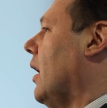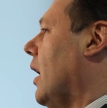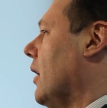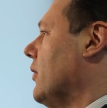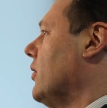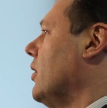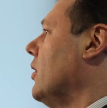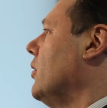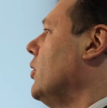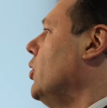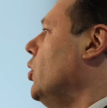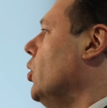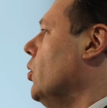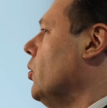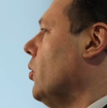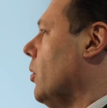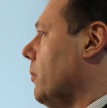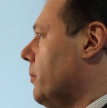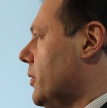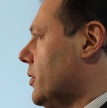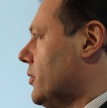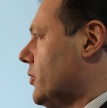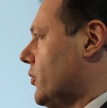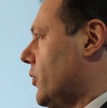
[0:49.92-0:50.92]
I think
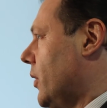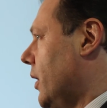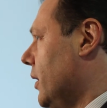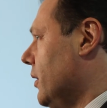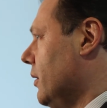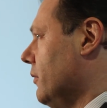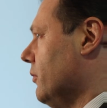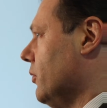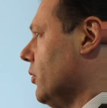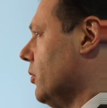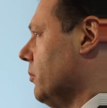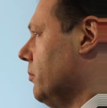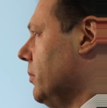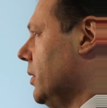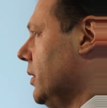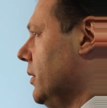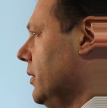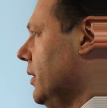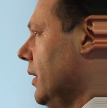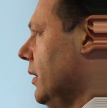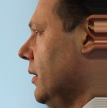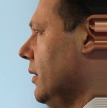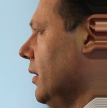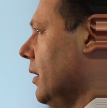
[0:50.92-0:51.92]
Europe is ready for
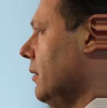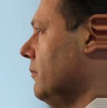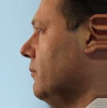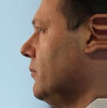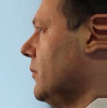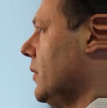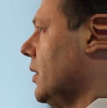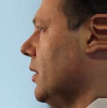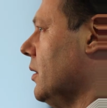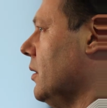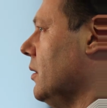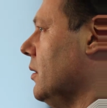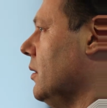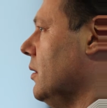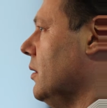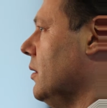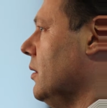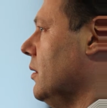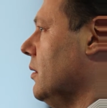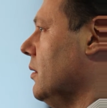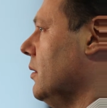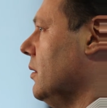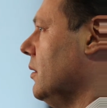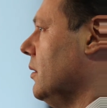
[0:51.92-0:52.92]
big data.
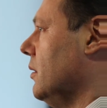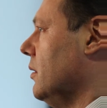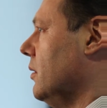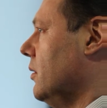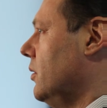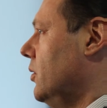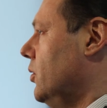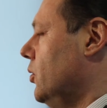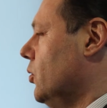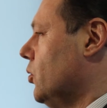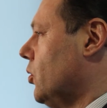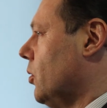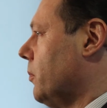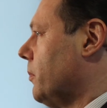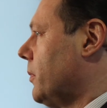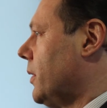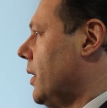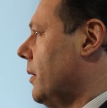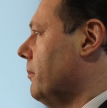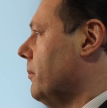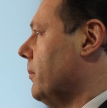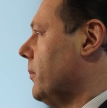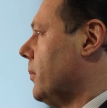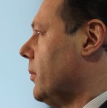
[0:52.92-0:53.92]
Uh,
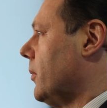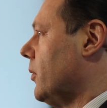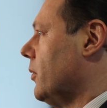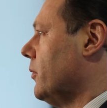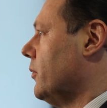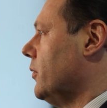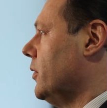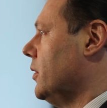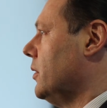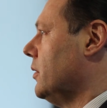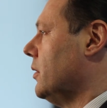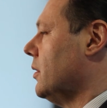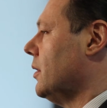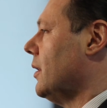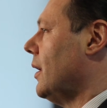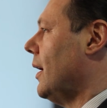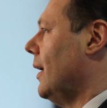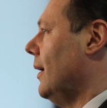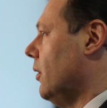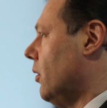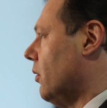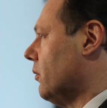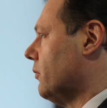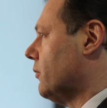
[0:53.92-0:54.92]
Europe can profit
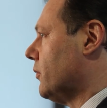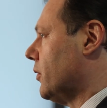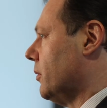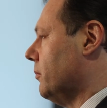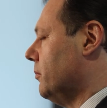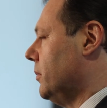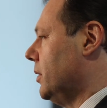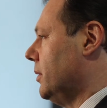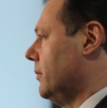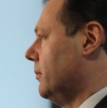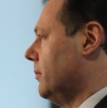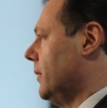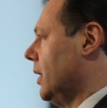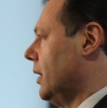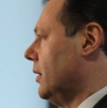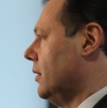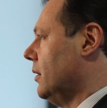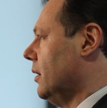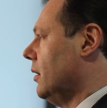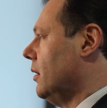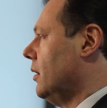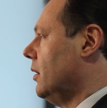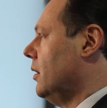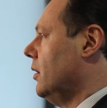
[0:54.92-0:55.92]
a lot from big
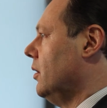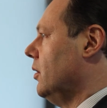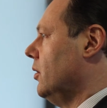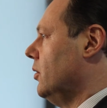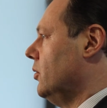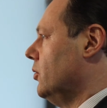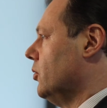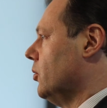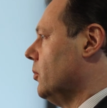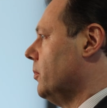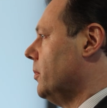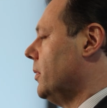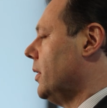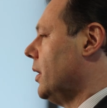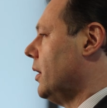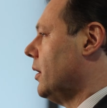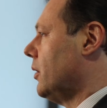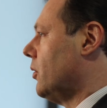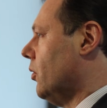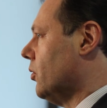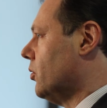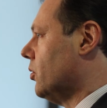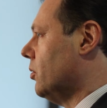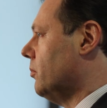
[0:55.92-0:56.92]
data. European
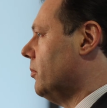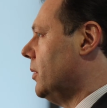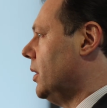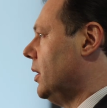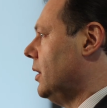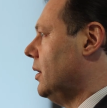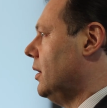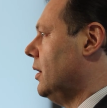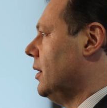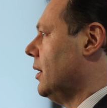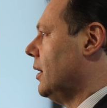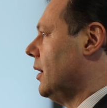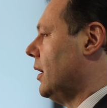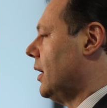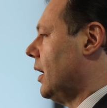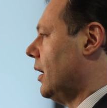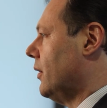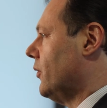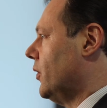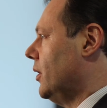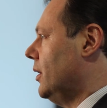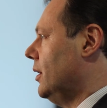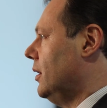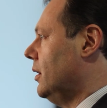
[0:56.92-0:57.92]
economy
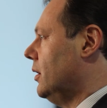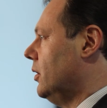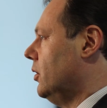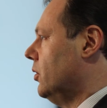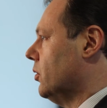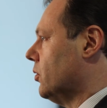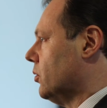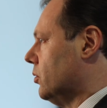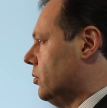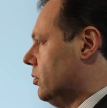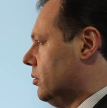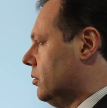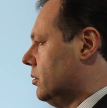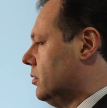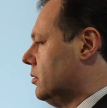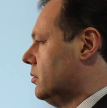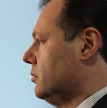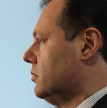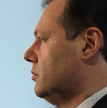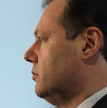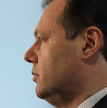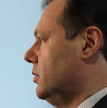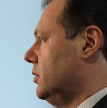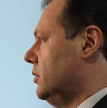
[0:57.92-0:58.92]
can really grow
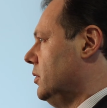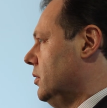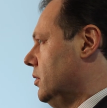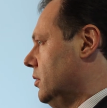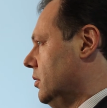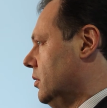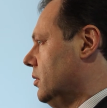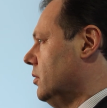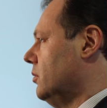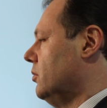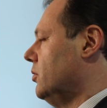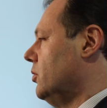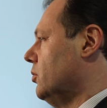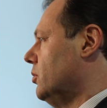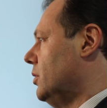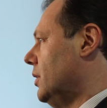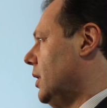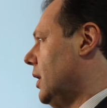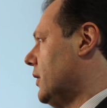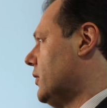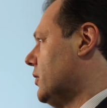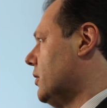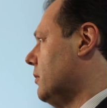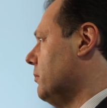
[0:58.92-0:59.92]
with
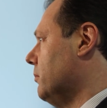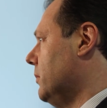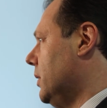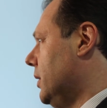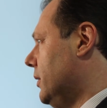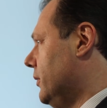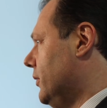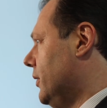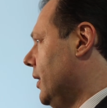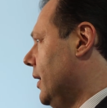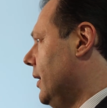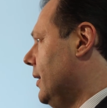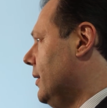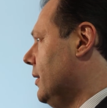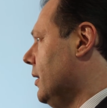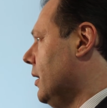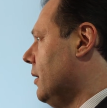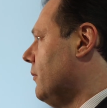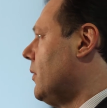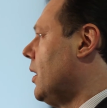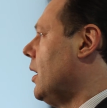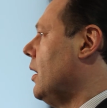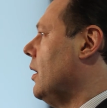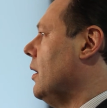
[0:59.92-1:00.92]
utilizing big
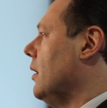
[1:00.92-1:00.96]
data